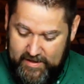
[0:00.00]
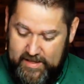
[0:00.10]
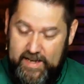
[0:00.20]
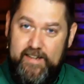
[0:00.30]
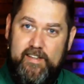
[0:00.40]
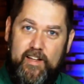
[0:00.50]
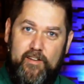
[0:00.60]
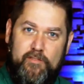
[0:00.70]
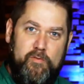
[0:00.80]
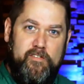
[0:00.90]
They tell
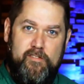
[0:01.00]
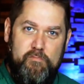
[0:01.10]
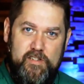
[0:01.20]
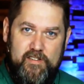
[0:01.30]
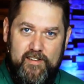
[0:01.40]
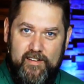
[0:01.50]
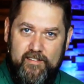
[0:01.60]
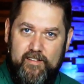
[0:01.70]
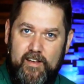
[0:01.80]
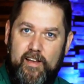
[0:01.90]
us what submission
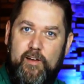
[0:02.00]
is,